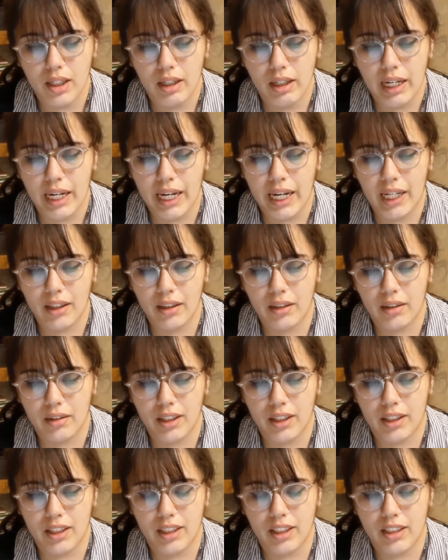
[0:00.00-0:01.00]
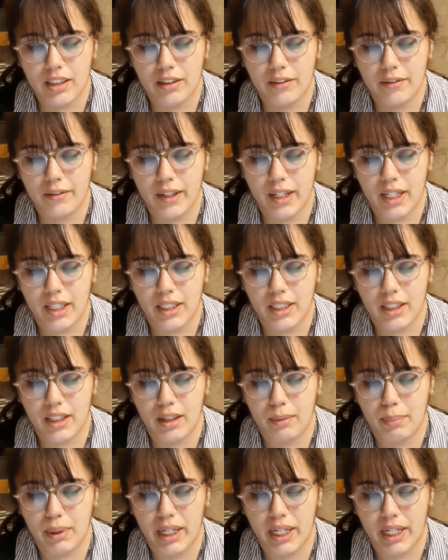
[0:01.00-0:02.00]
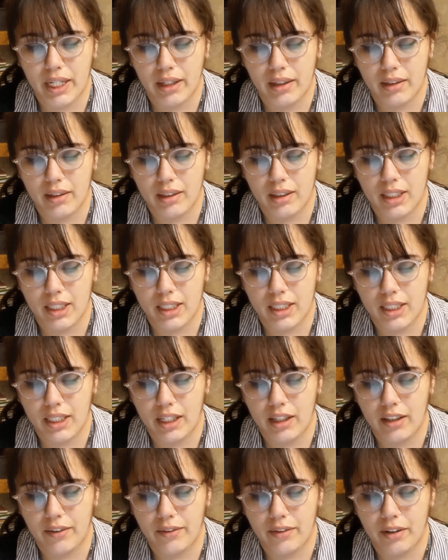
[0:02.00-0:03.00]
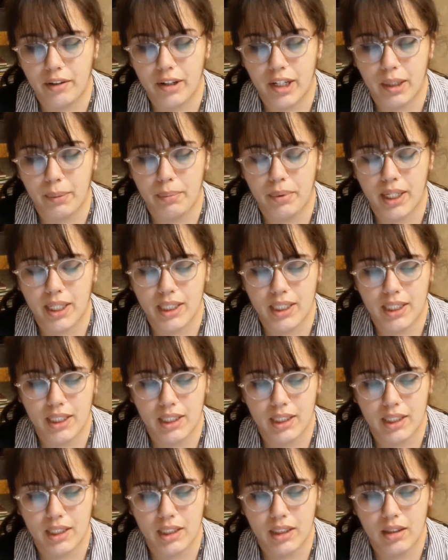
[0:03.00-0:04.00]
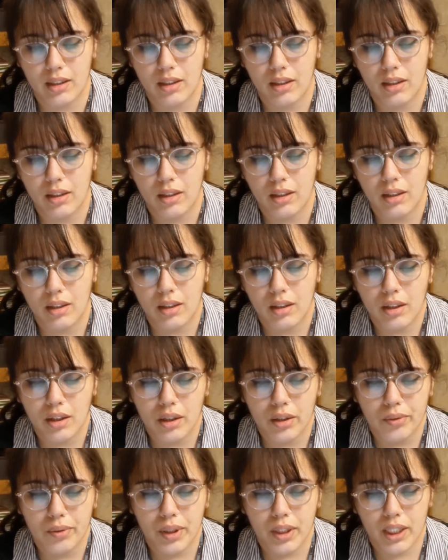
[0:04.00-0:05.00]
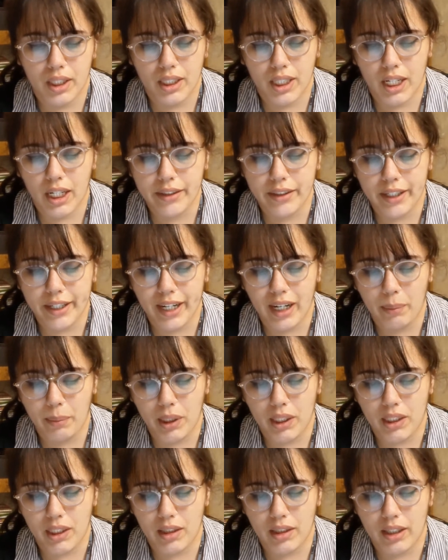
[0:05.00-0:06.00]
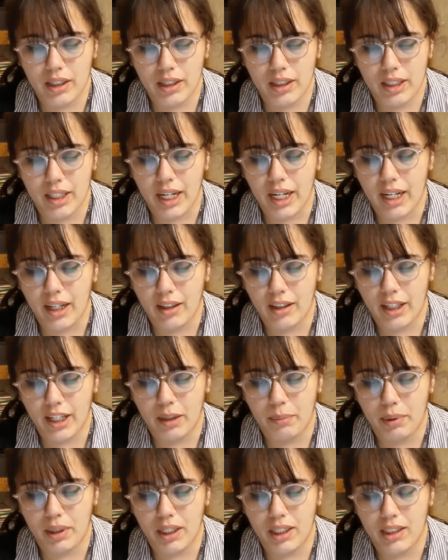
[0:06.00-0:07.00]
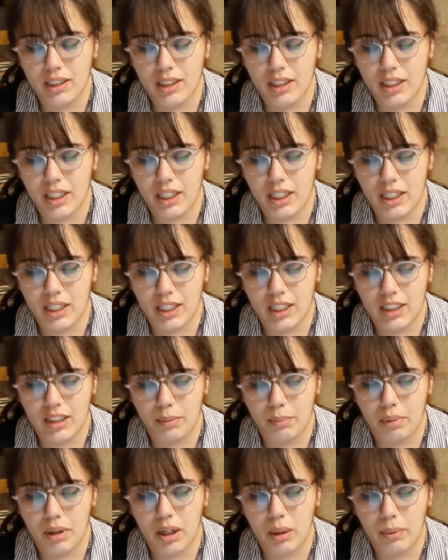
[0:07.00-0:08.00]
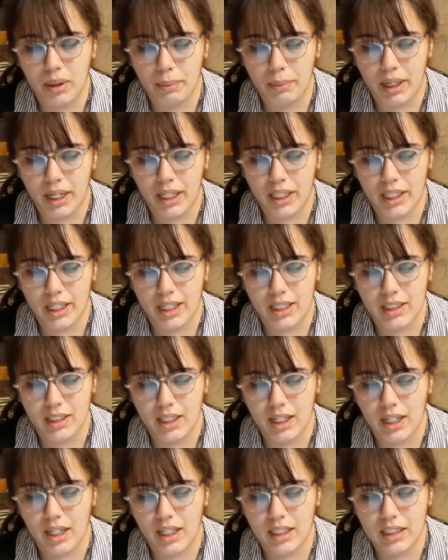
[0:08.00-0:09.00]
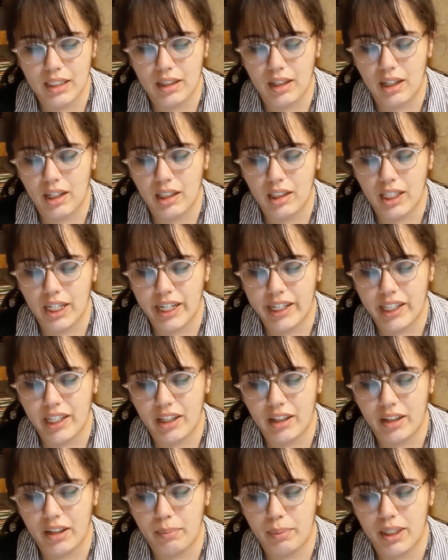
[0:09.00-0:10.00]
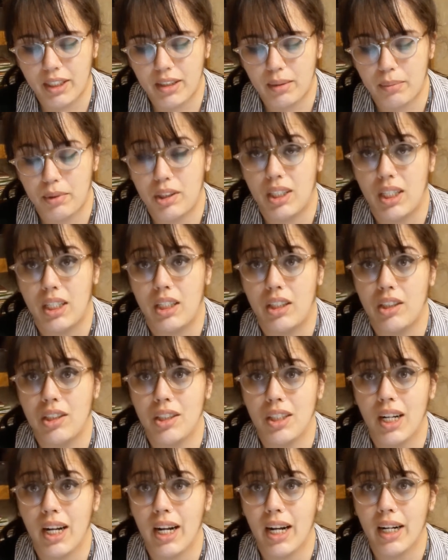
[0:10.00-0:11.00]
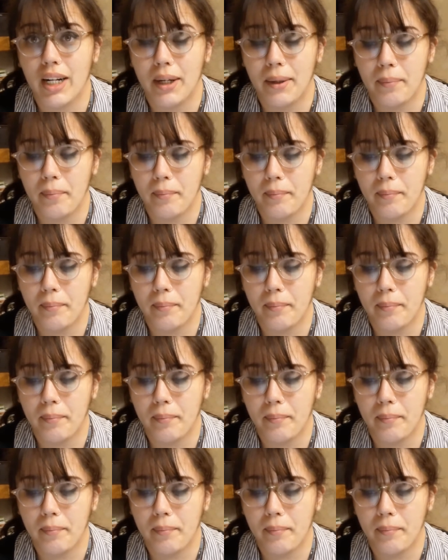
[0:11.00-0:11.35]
Anne looked at the still face, and there beheld the seal of the great presence. When the doctor came, he said that death had been instantaneous and probably painless, caused in all likelihood by some sudden shock.